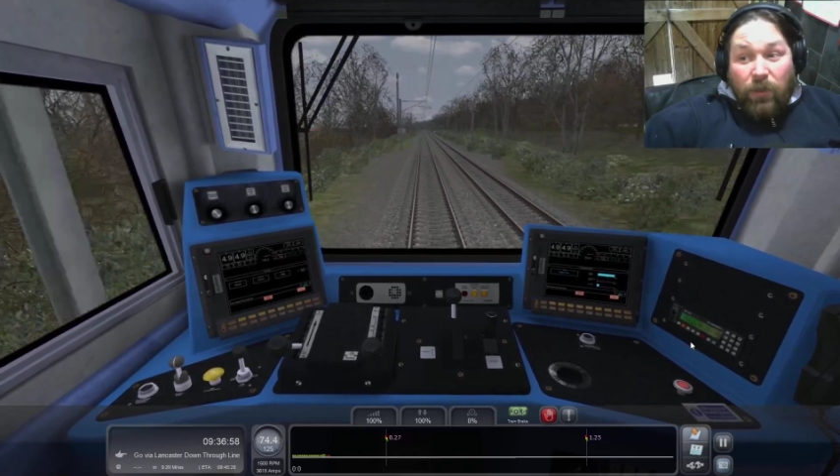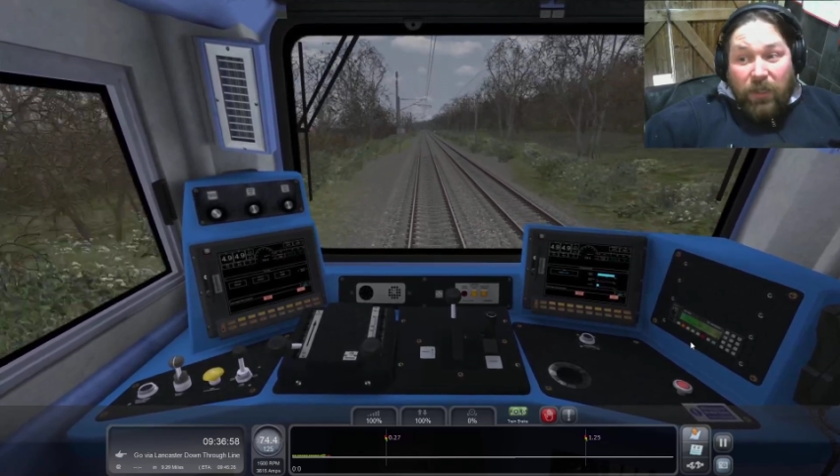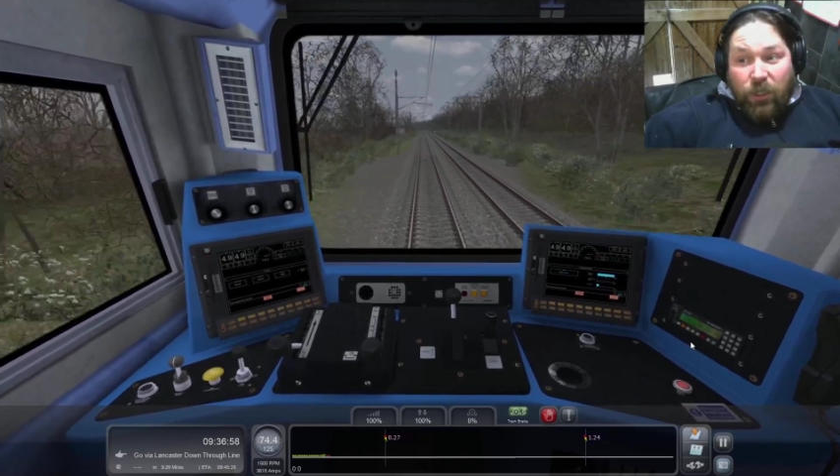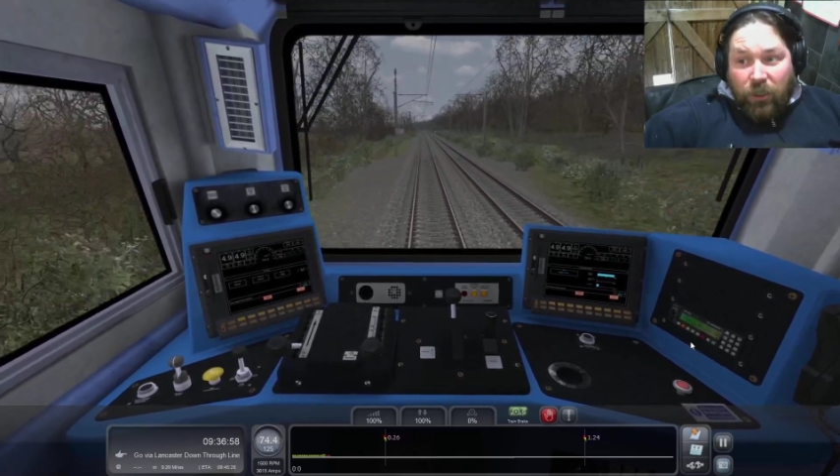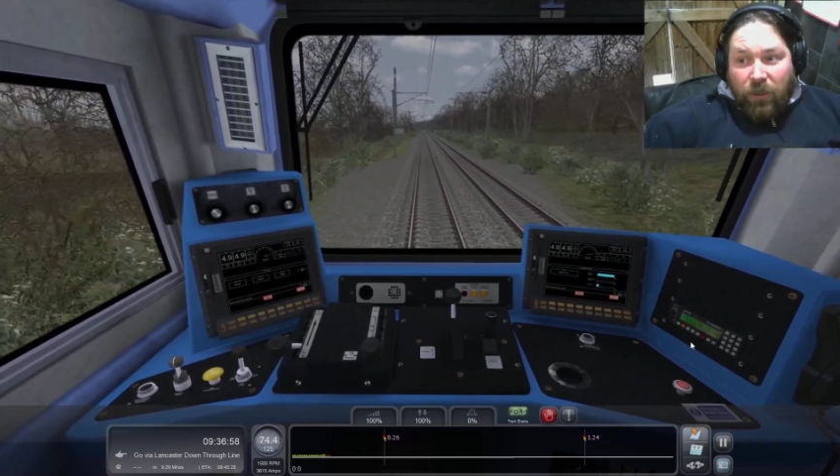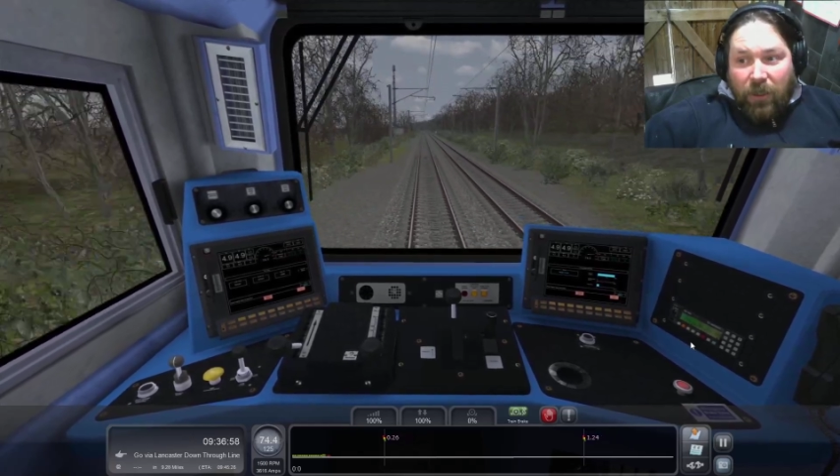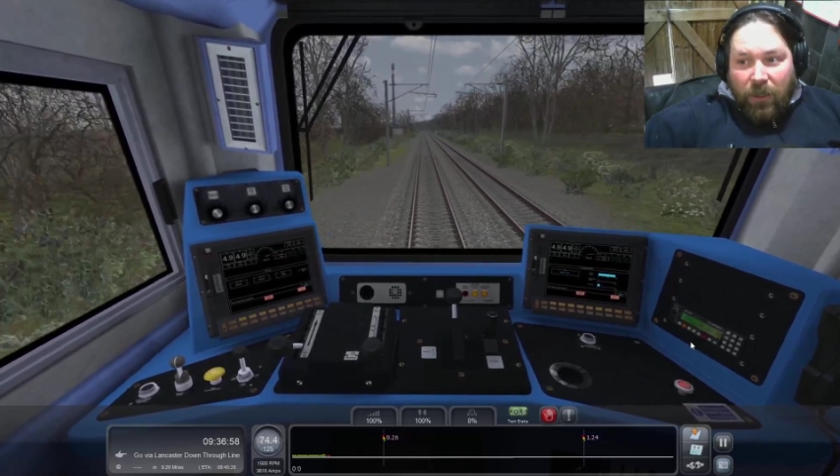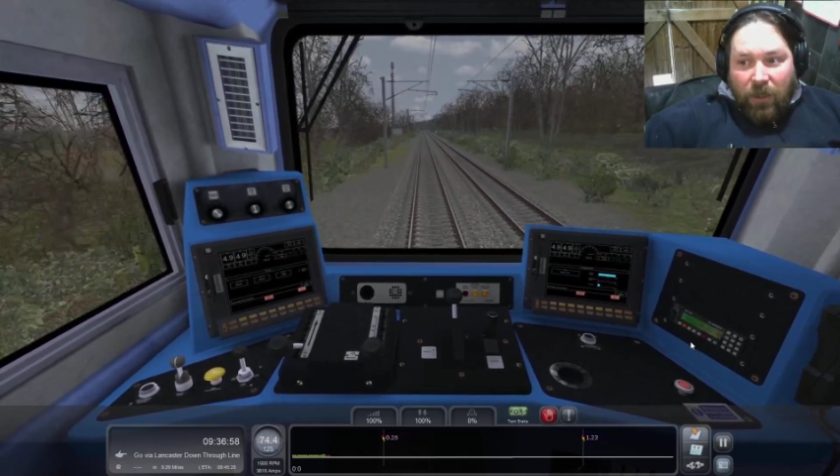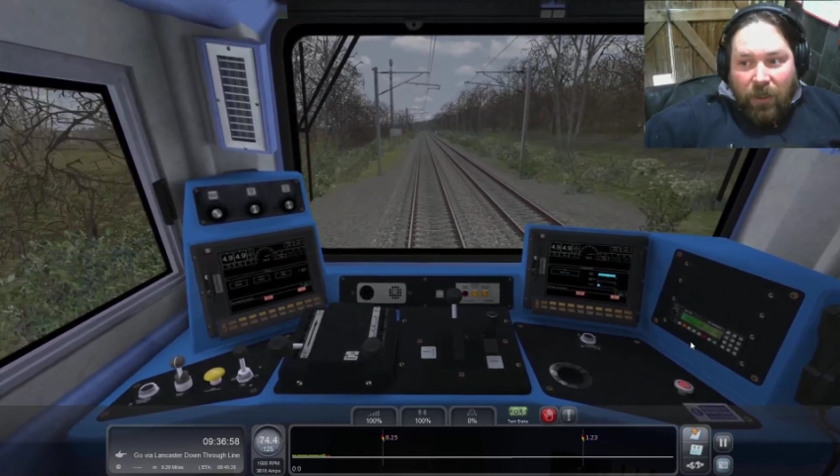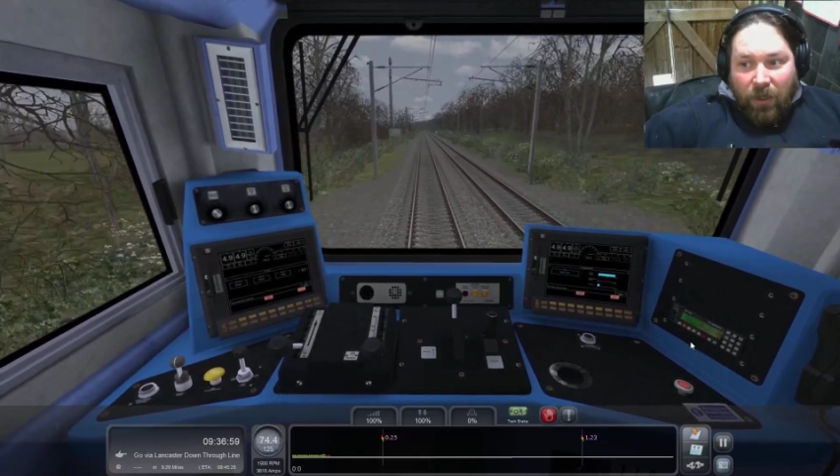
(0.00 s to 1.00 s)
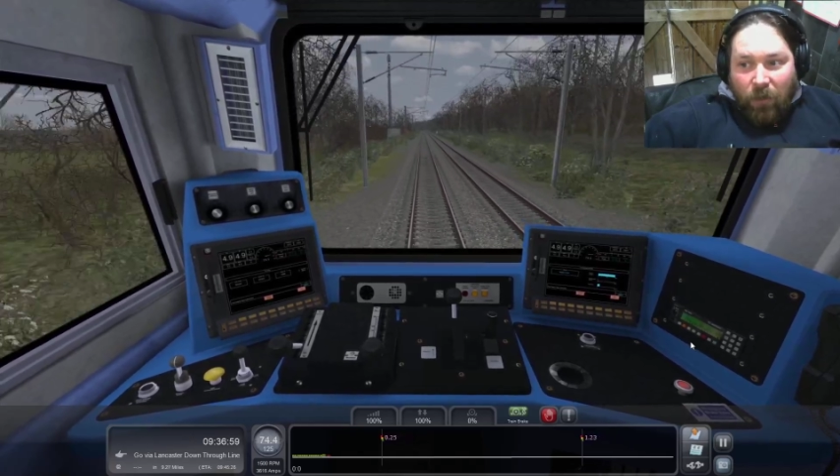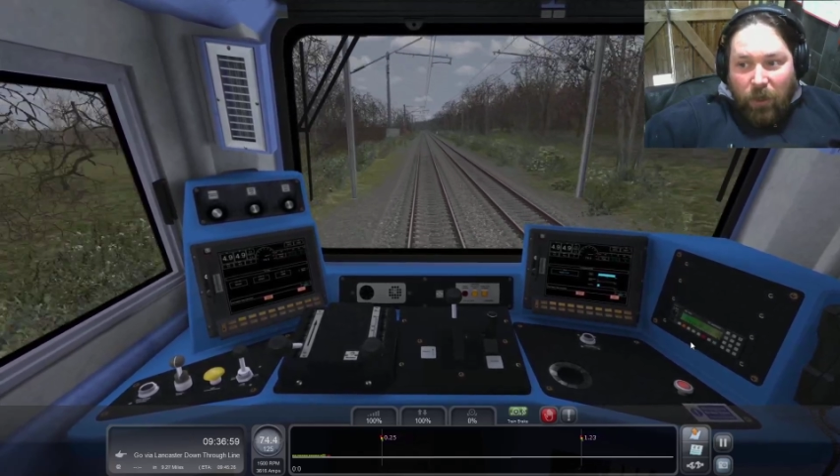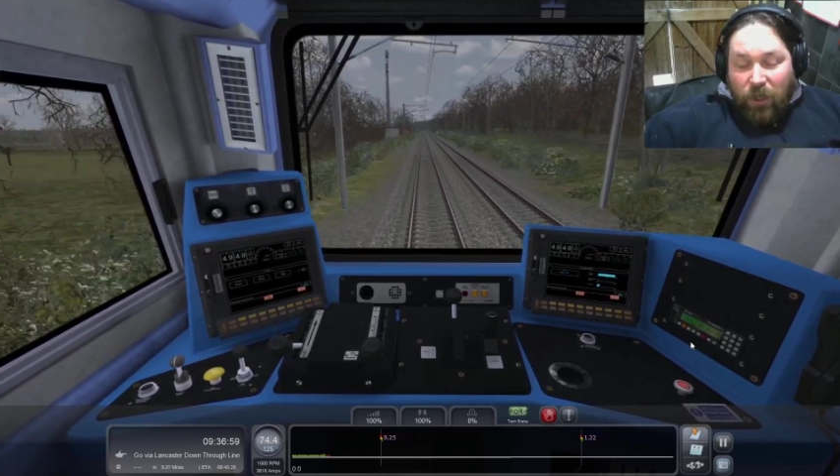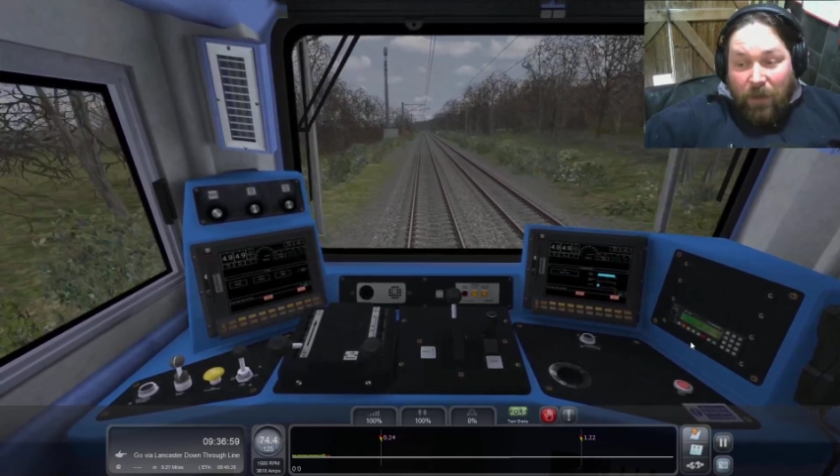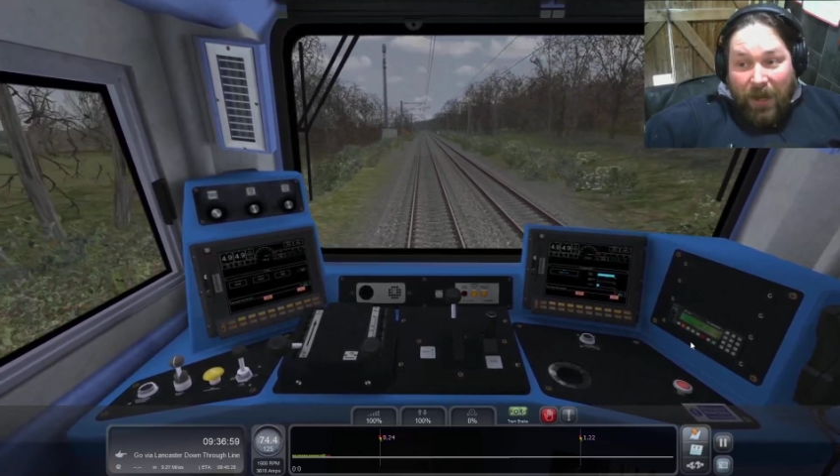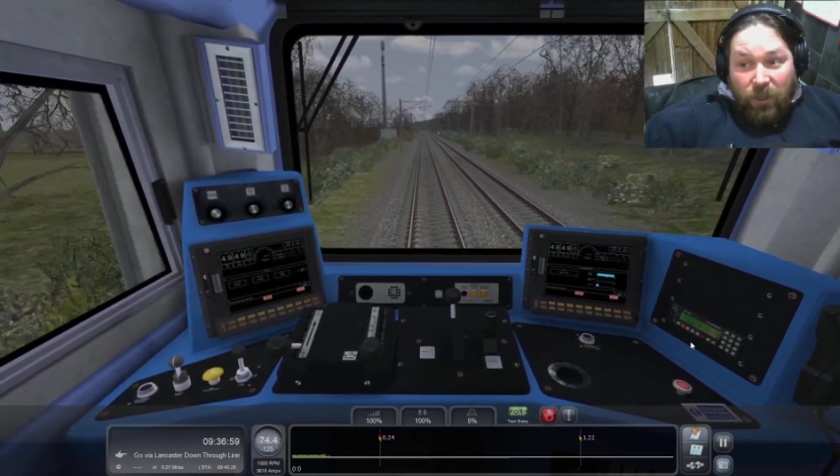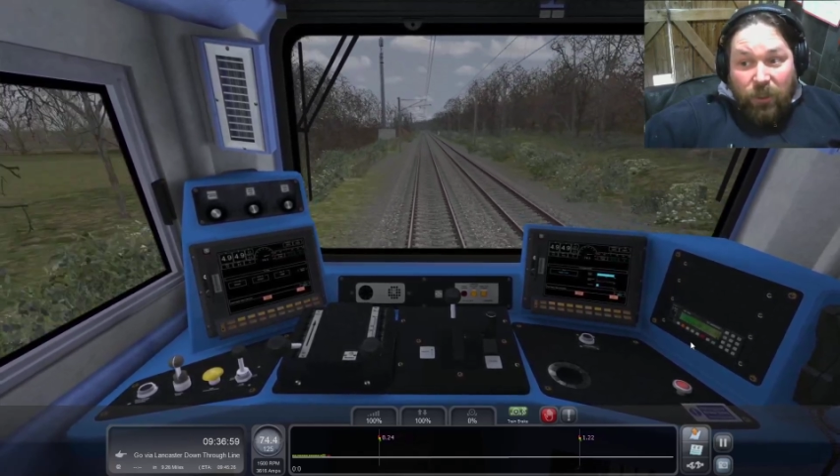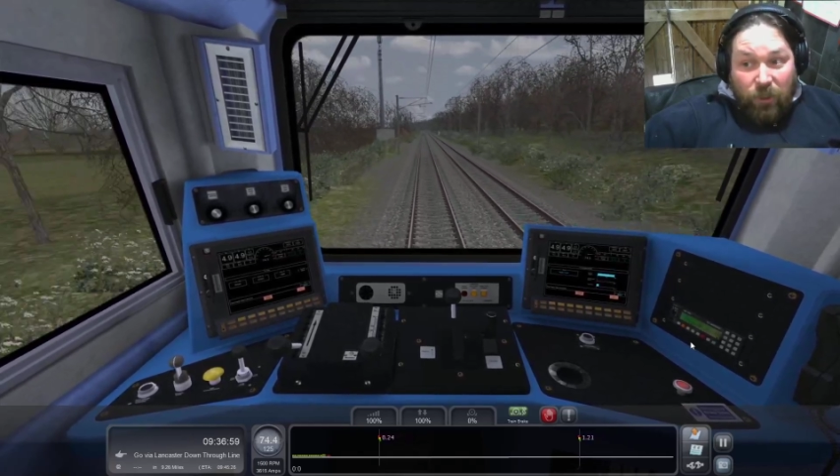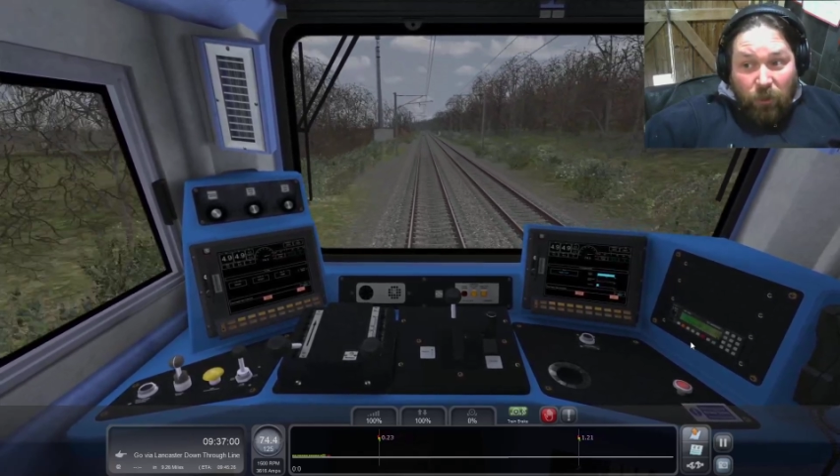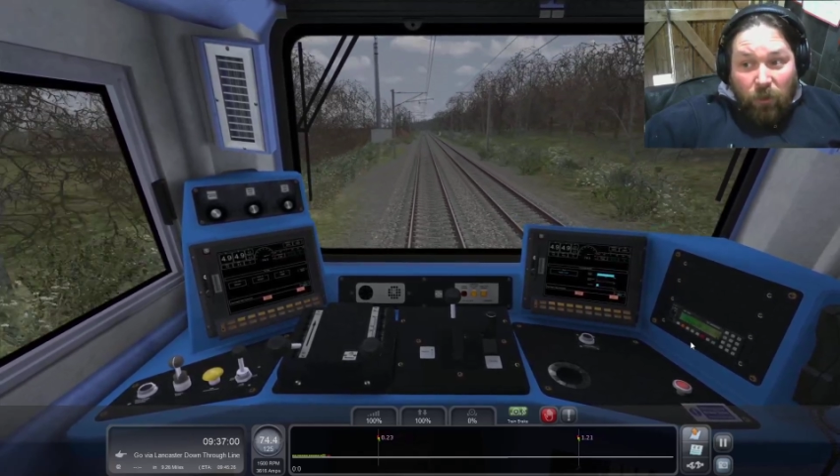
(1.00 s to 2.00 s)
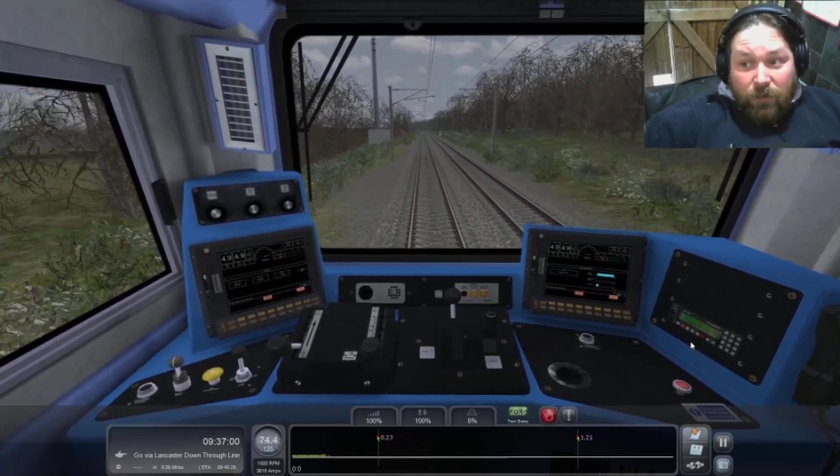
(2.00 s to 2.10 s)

issue, which I managed to sort.